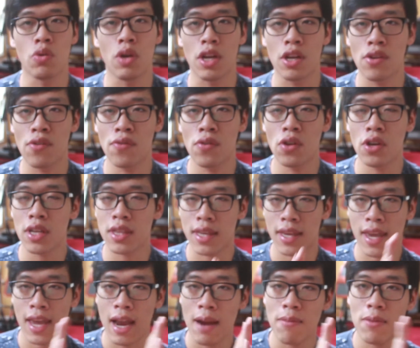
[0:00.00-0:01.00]
And if you look at the
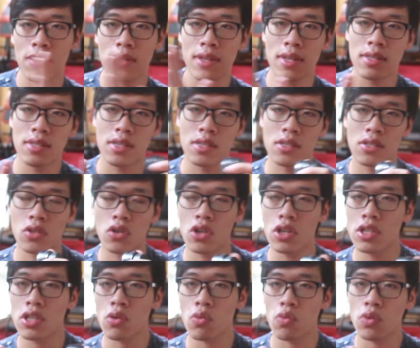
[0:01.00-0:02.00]
camera lenses, there
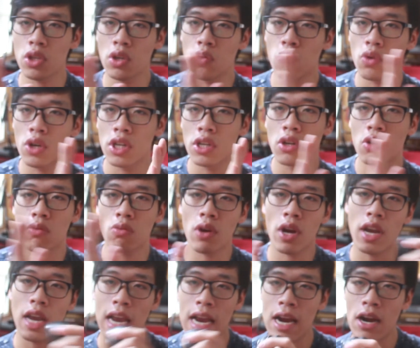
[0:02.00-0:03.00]
isn't really one
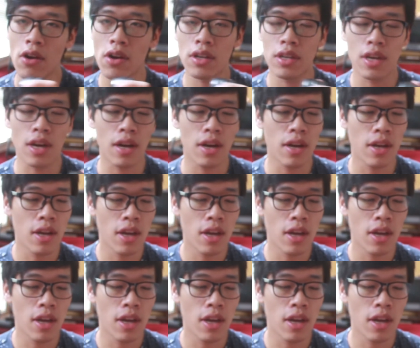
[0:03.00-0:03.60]
gray area